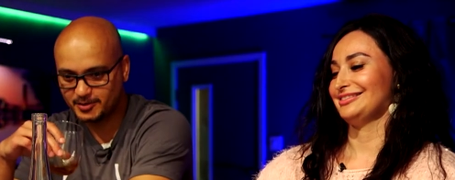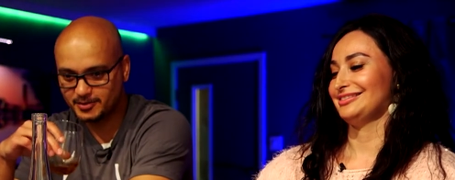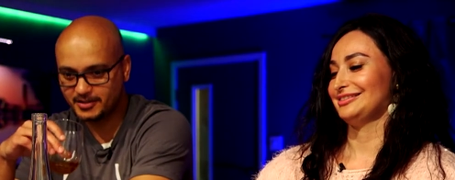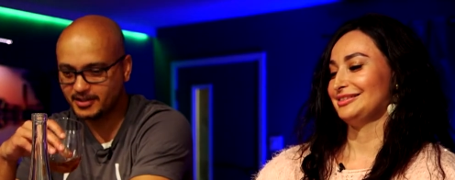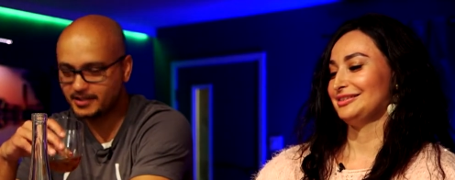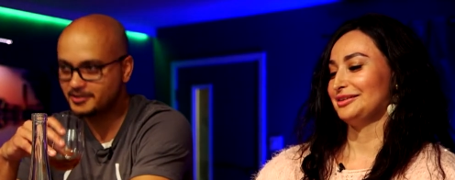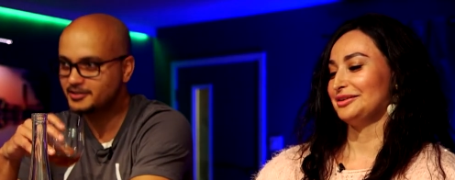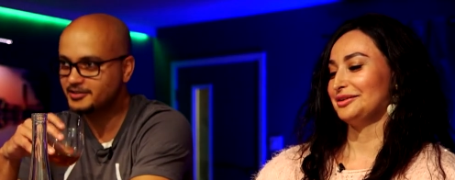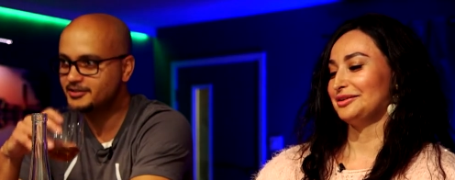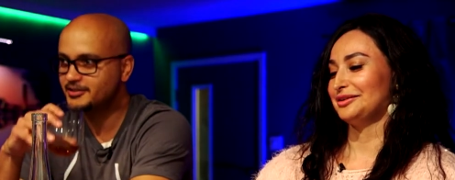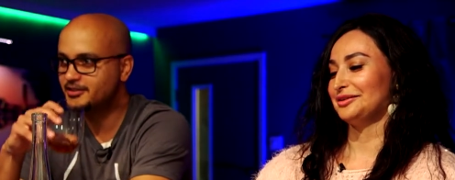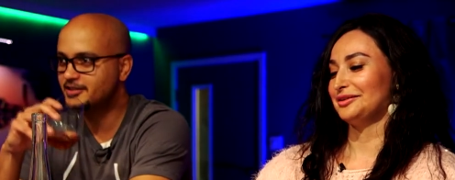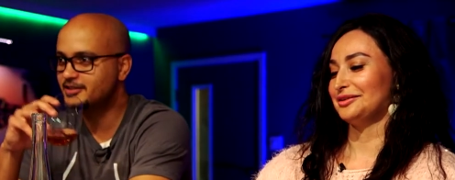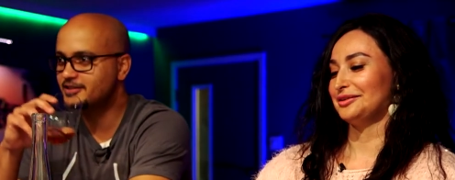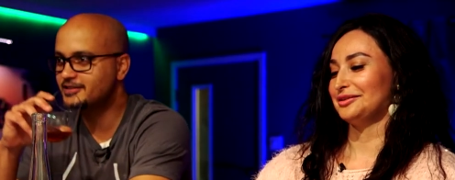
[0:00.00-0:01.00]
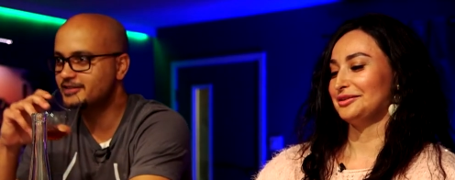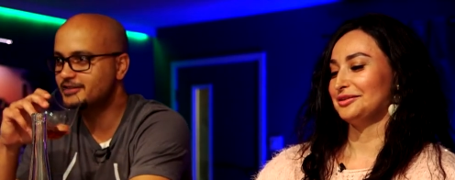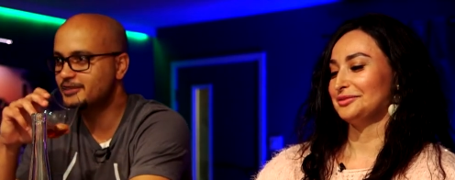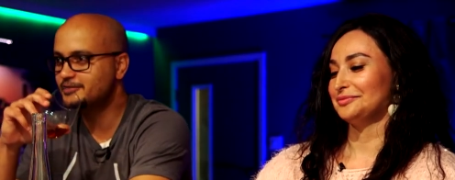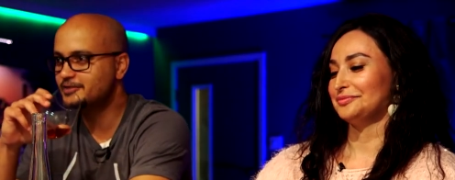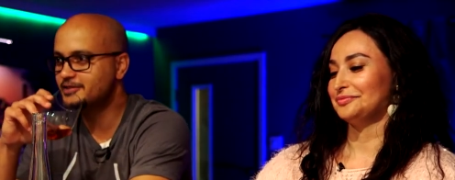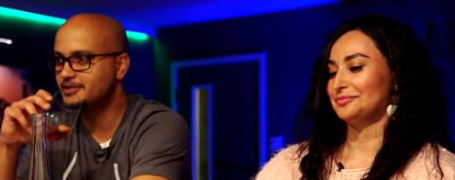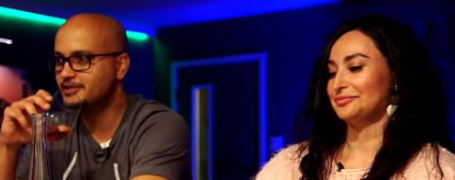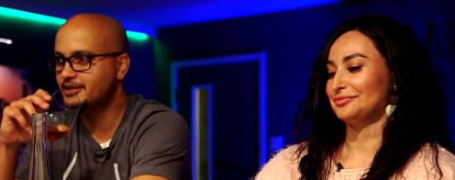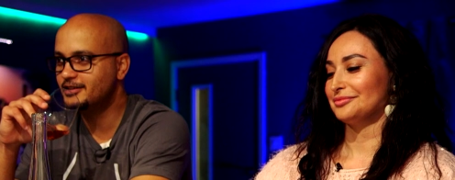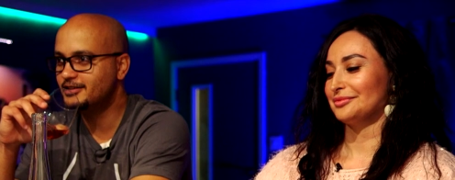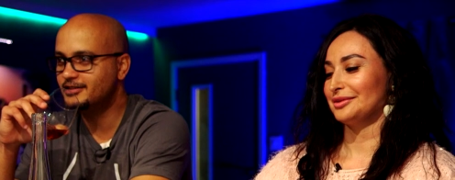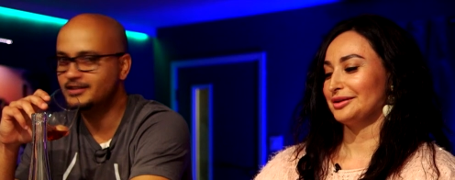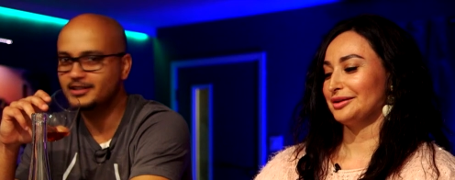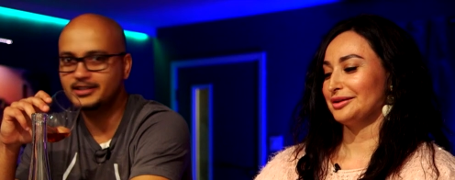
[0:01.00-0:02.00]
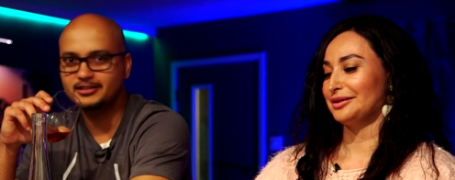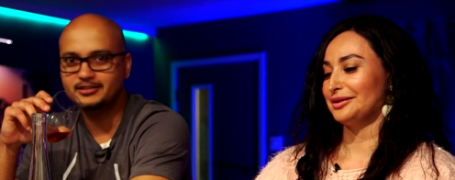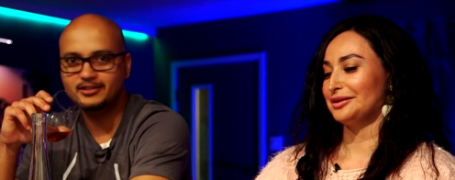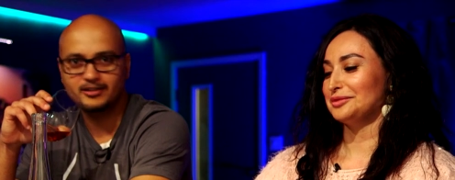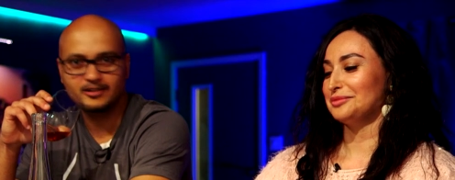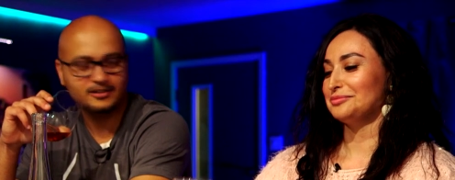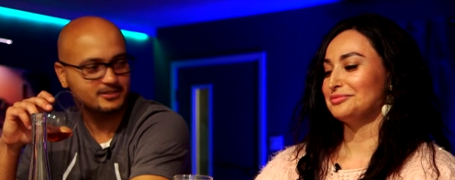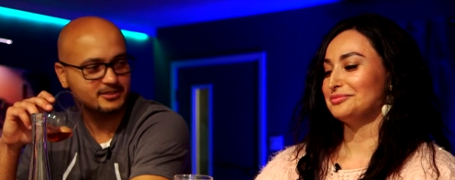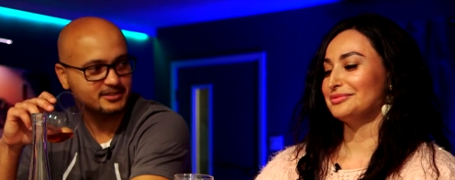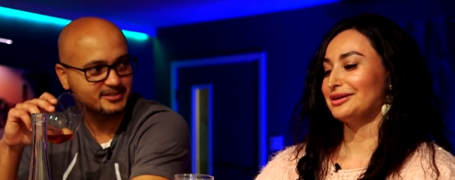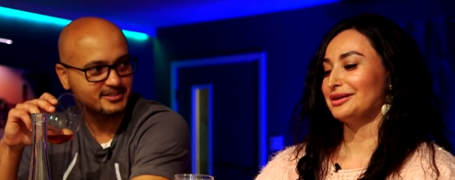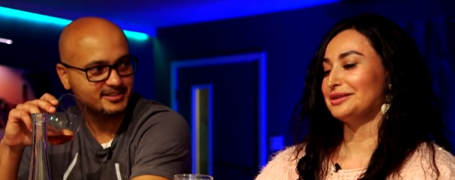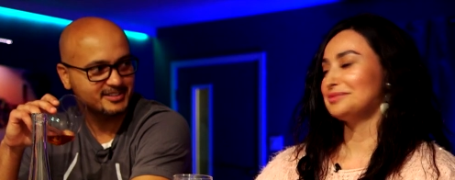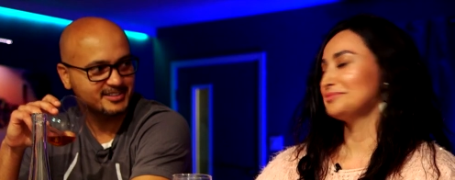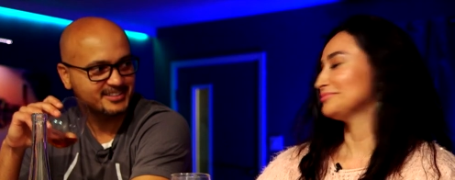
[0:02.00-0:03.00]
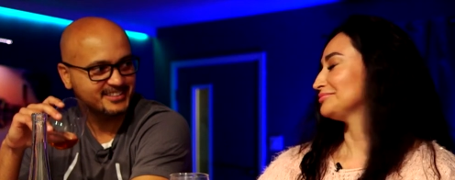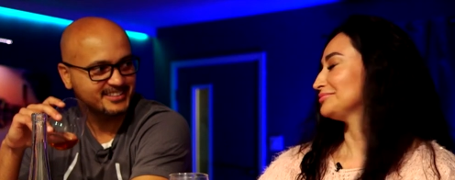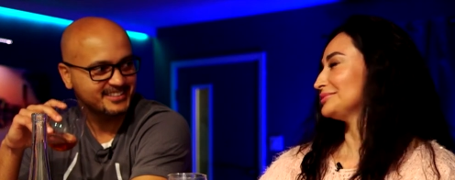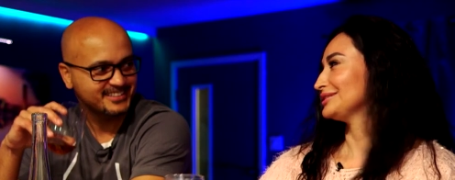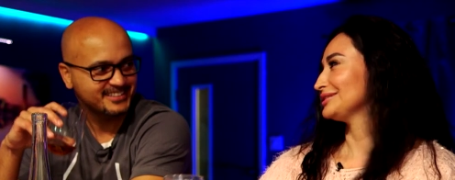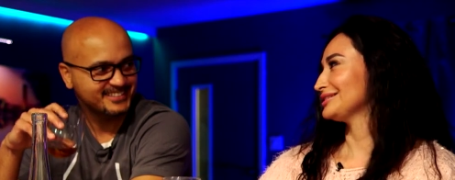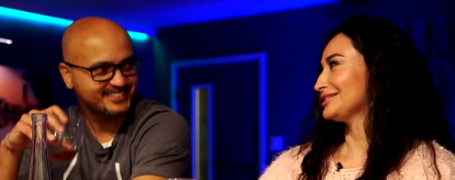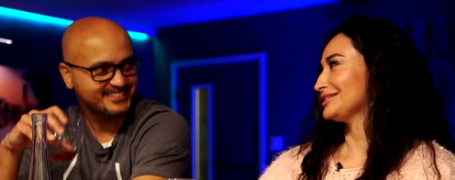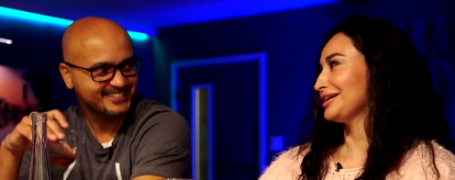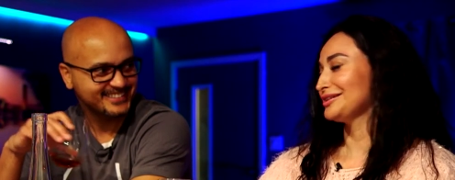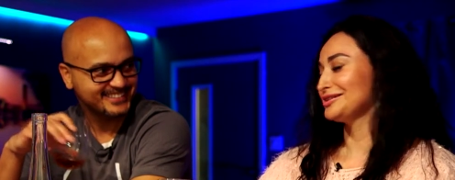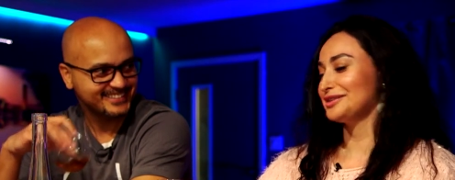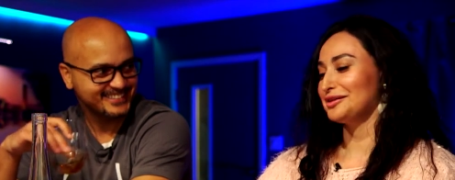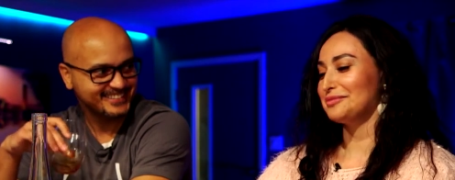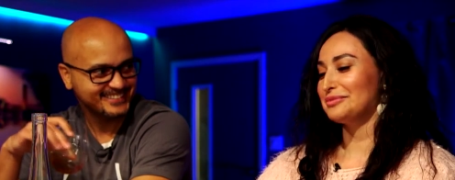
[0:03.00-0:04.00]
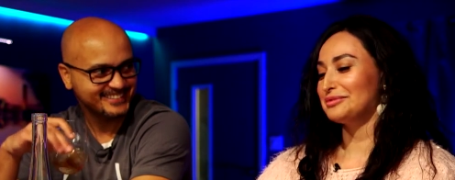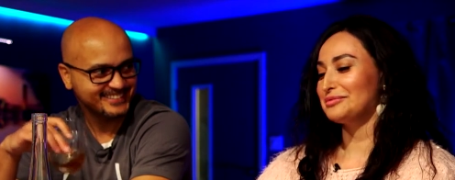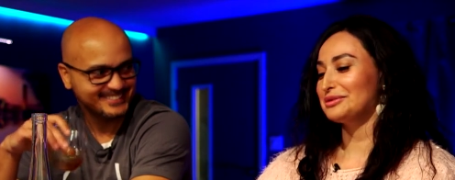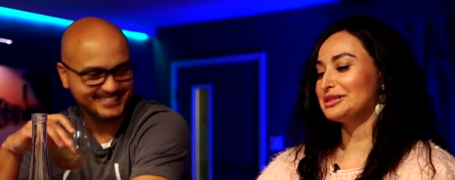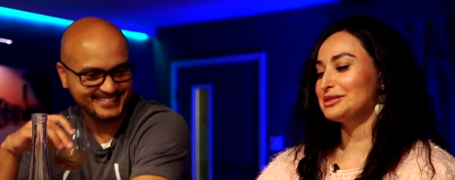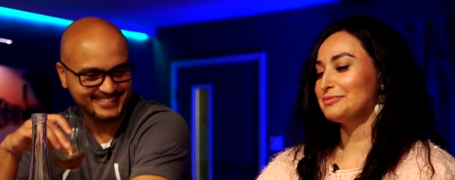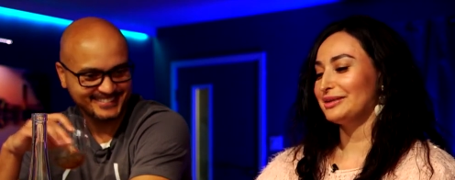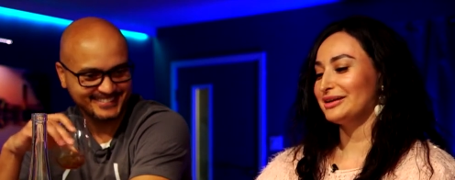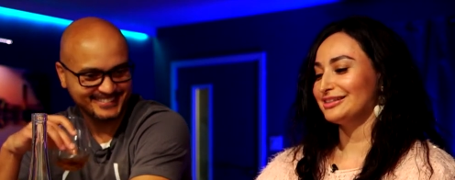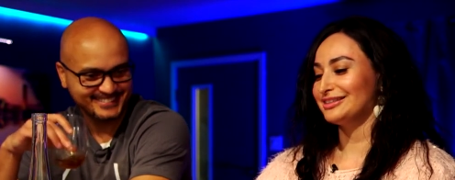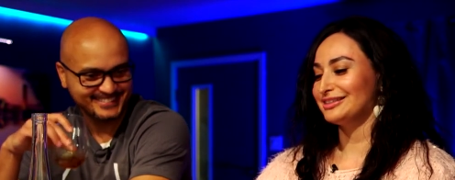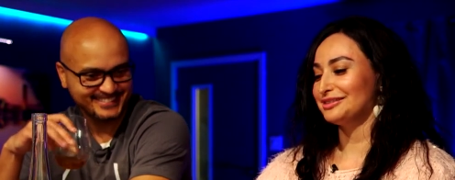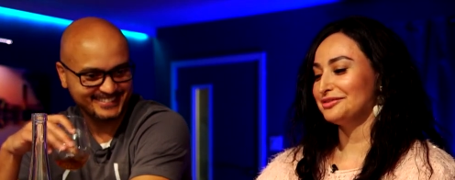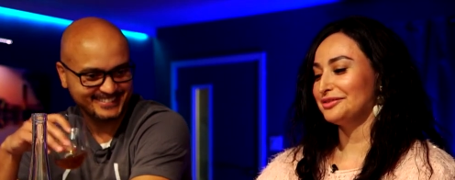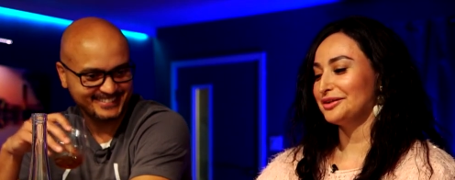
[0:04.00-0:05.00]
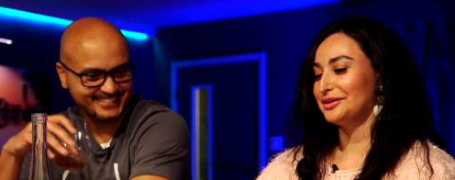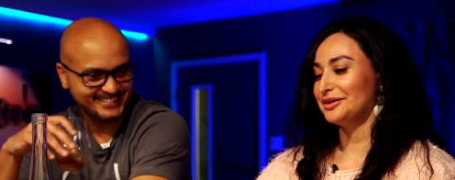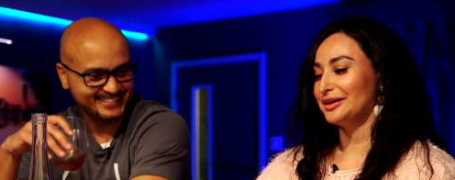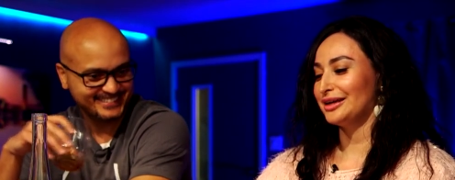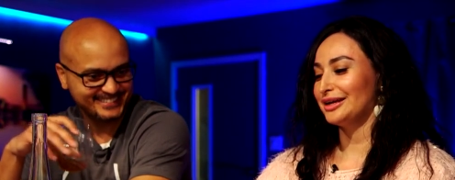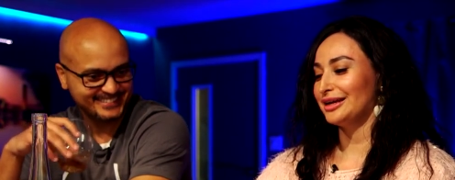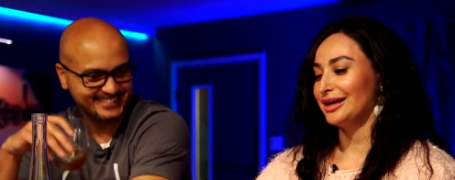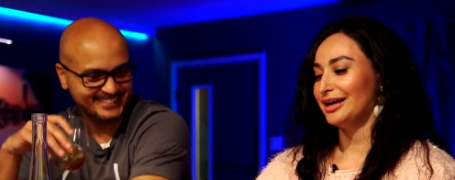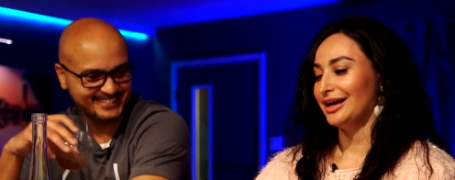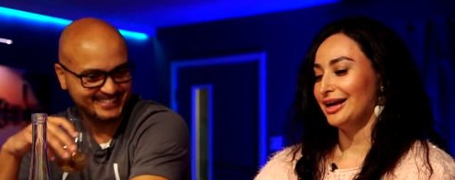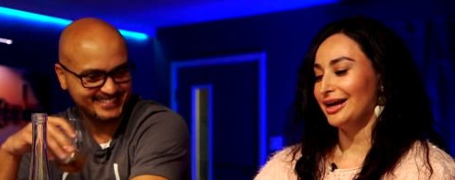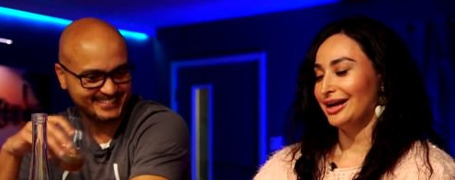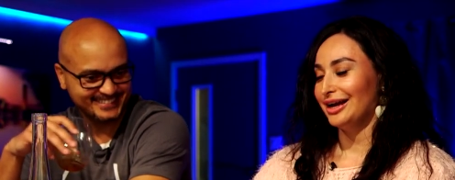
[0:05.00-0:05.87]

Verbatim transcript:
Speaker 1: 2007 late
Speaker 2: August. I'm just heads up. I'm expecting a very